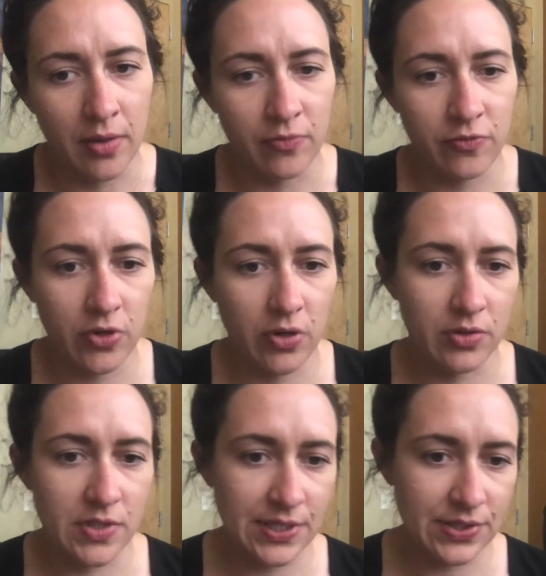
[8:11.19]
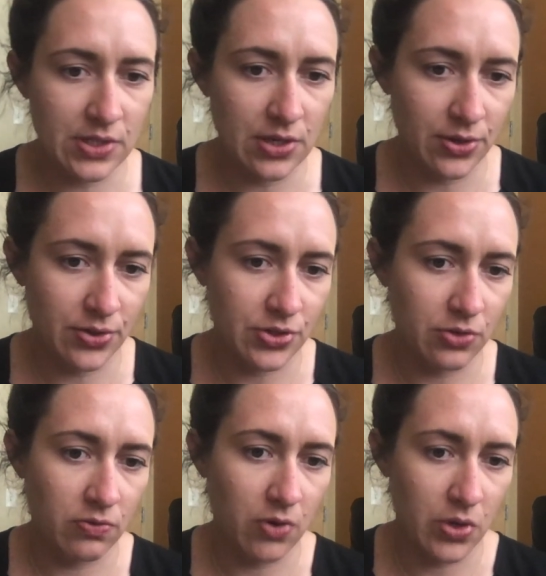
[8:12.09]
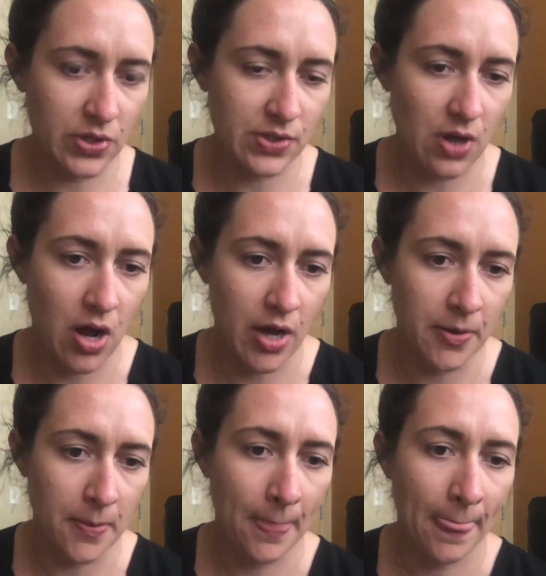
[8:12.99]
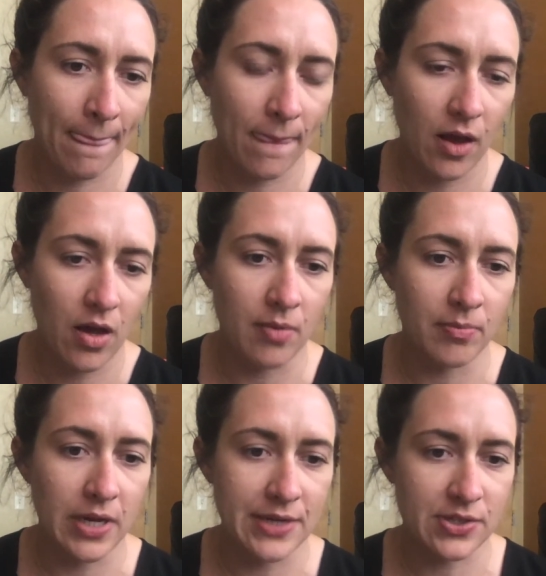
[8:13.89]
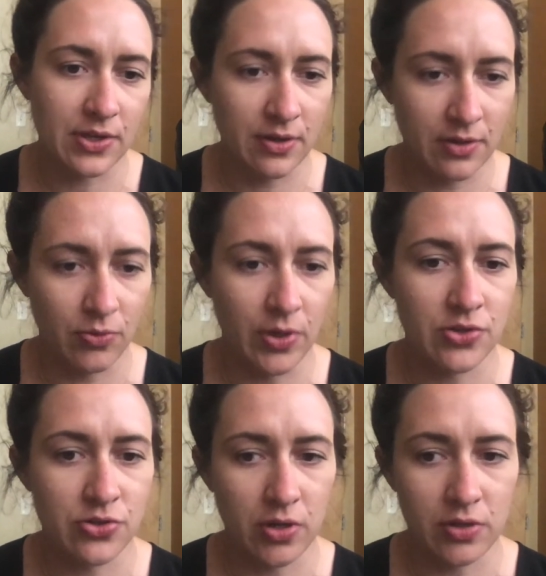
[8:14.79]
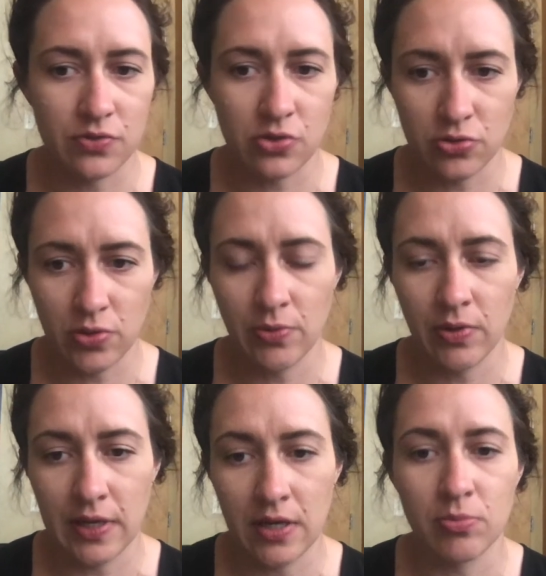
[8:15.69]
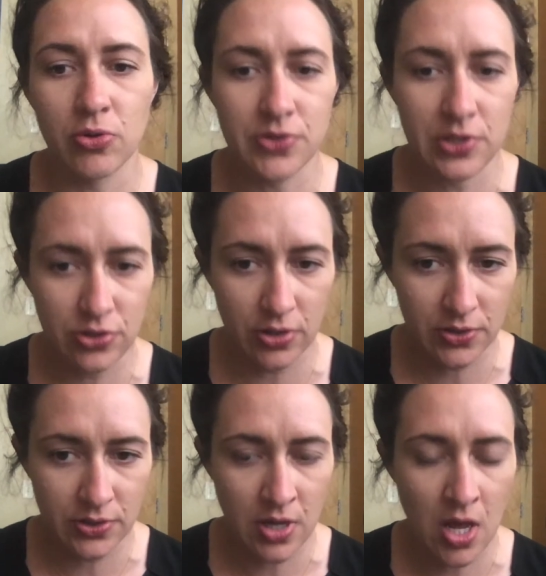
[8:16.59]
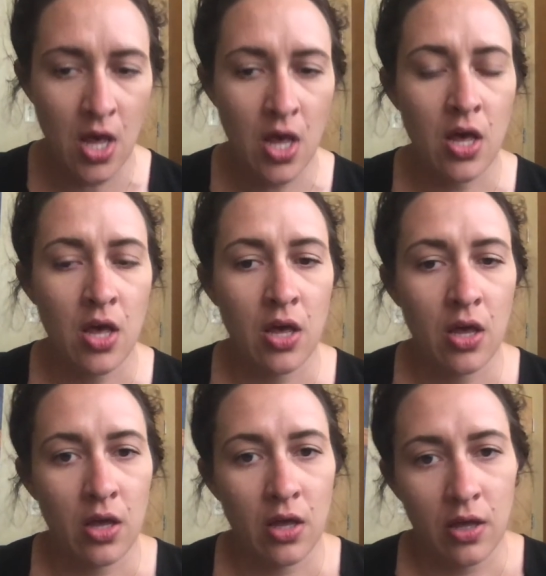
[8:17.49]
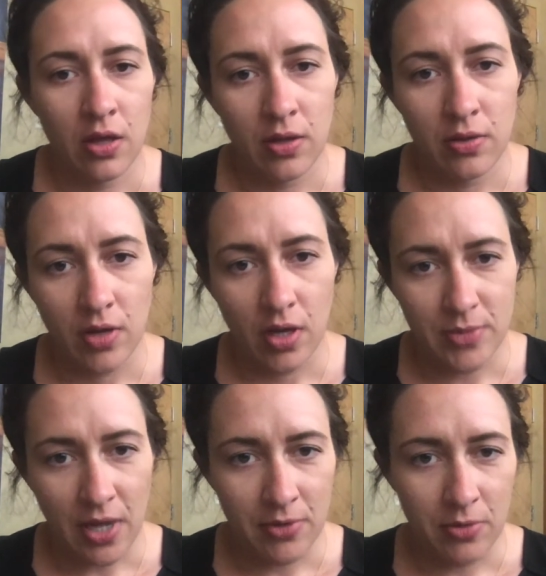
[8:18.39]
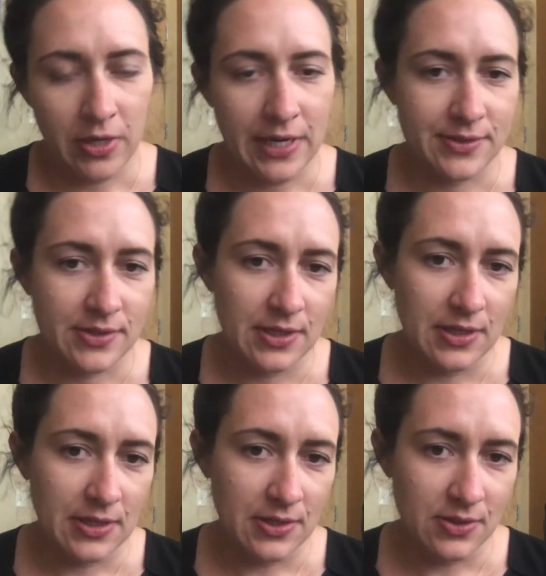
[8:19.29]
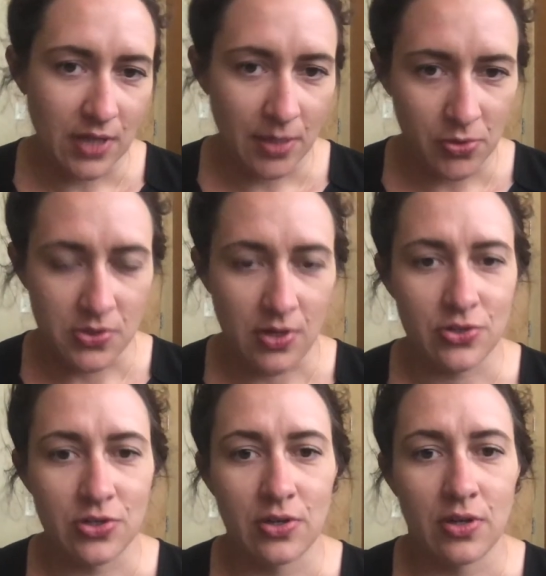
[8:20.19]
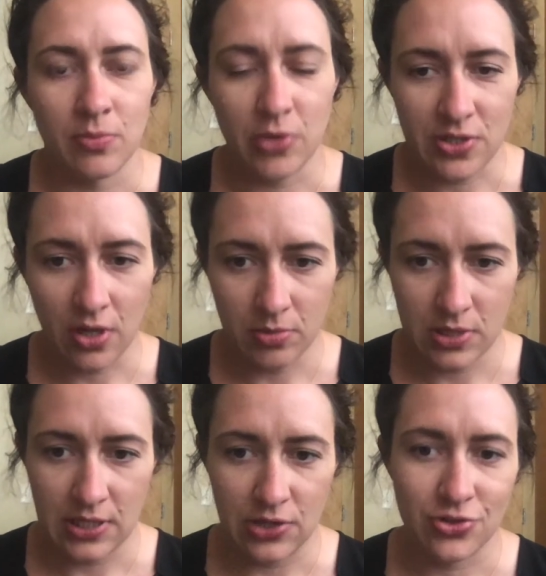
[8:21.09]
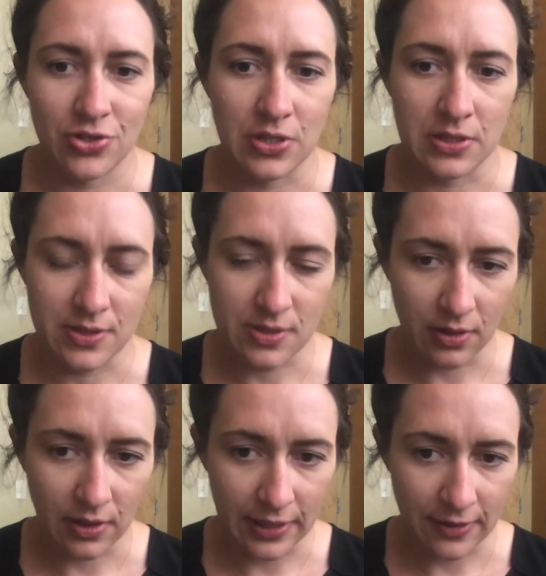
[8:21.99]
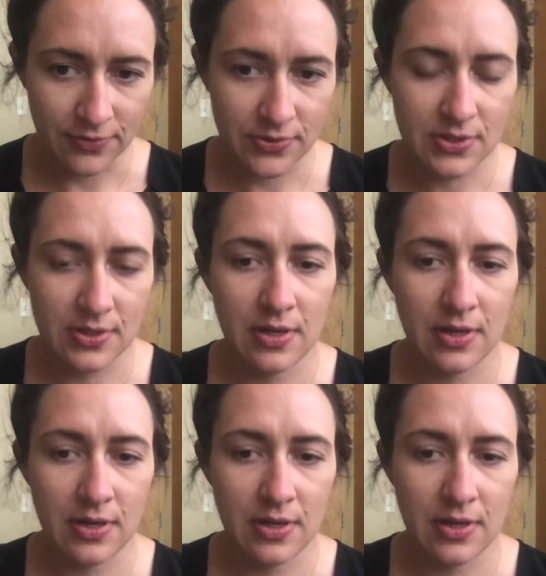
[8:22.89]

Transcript: for 6 years, you focus on plastic and reconstructive surgery related procedures. Abdominoplasties, liposuction, breast augmentations, lifts,